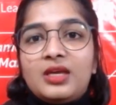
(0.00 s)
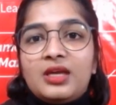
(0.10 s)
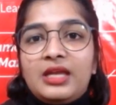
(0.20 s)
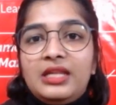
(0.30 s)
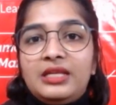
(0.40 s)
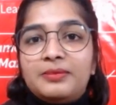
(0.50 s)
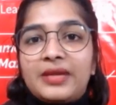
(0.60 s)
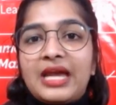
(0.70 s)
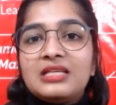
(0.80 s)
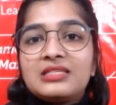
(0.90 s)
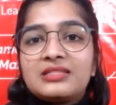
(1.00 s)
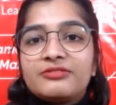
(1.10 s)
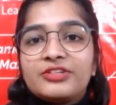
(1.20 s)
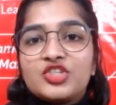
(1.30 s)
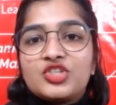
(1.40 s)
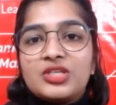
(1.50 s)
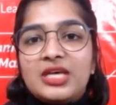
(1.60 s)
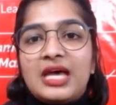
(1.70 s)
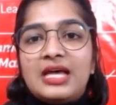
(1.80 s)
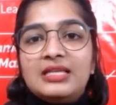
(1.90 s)
Helium gas, which
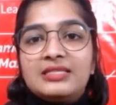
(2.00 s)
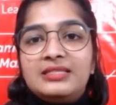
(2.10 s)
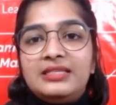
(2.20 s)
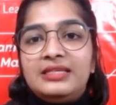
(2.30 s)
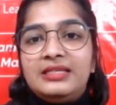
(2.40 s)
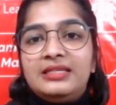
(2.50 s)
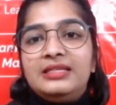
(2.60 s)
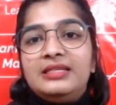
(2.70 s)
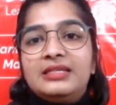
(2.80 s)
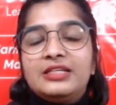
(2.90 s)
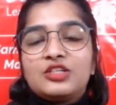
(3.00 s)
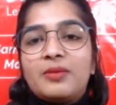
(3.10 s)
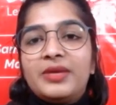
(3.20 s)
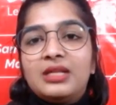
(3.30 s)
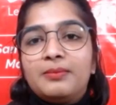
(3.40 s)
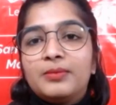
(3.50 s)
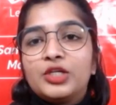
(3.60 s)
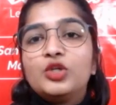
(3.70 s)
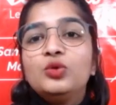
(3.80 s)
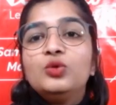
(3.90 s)
has the atomic number
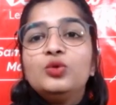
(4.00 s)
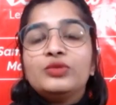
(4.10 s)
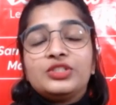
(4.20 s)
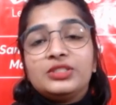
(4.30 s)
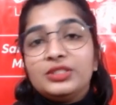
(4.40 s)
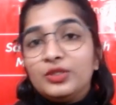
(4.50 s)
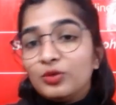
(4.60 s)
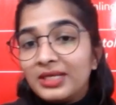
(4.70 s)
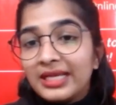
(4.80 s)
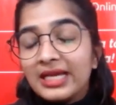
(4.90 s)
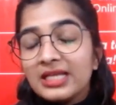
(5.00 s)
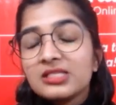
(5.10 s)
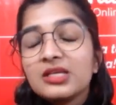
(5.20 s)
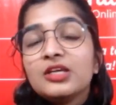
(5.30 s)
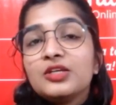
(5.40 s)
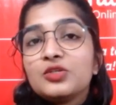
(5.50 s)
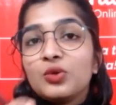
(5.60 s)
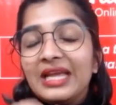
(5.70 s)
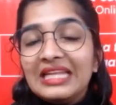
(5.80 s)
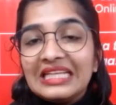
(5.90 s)
2, which is a noble gas.
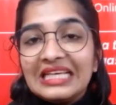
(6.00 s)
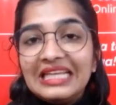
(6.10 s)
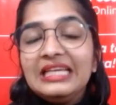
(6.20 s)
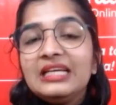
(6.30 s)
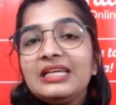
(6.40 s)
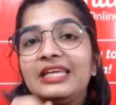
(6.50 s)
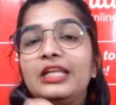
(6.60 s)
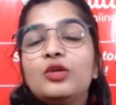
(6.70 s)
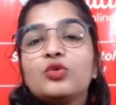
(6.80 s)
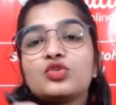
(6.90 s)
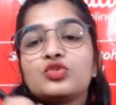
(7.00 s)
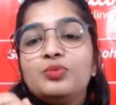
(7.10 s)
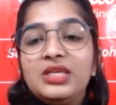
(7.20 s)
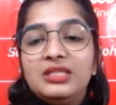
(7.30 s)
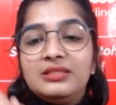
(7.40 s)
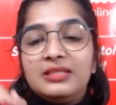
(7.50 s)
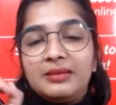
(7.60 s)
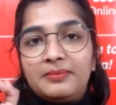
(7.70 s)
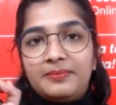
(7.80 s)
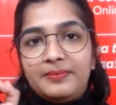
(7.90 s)
So in Greek, Helios
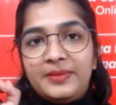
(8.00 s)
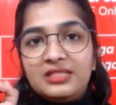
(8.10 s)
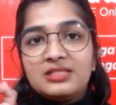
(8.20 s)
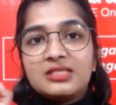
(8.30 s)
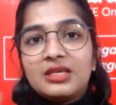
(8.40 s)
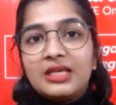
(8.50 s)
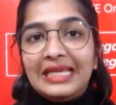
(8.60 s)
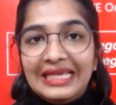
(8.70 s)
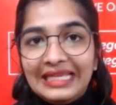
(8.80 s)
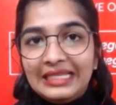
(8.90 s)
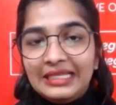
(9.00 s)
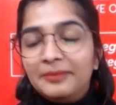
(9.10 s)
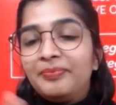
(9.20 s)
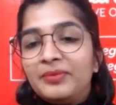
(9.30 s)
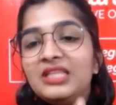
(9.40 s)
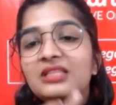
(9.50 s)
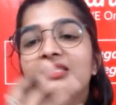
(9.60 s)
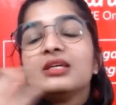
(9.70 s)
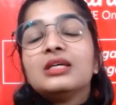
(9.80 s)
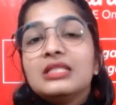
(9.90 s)
means helium means
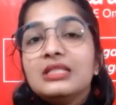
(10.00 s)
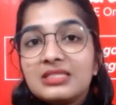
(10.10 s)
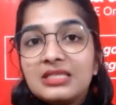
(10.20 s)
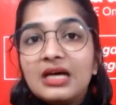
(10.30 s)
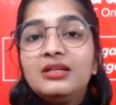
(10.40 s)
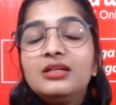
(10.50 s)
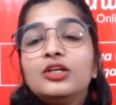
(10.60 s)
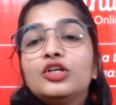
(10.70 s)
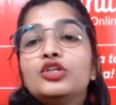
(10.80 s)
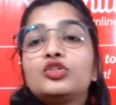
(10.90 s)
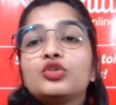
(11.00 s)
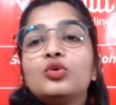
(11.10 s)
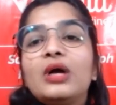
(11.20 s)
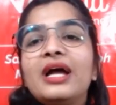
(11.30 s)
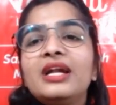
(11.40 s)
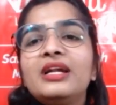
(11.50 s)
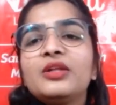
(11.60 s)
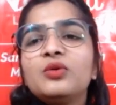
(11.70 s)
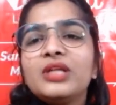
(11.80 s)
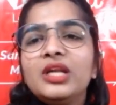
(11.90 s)
the sun. So, and
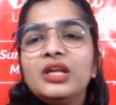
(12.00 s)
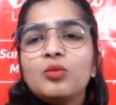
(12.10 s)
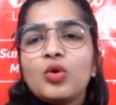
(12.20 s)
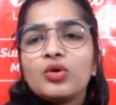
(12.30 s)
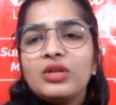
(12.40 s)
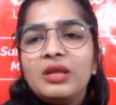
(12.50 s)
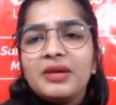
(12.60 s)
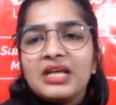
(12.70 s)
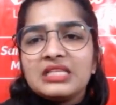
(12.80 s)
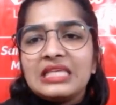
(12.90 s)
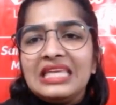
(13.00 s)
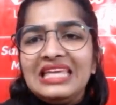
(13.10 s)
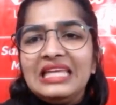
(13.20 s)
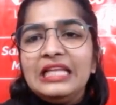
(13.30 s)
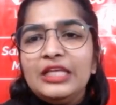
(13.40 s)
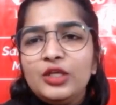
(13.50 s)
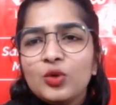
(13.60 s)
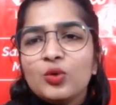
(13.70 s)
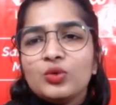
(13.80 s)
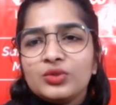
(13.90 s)
they didn't want to name it as
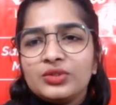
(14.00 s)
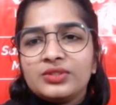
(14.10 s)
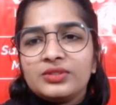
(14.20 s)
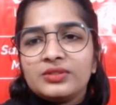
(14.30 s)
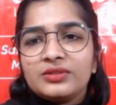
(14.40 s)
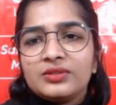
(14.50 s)
Helios,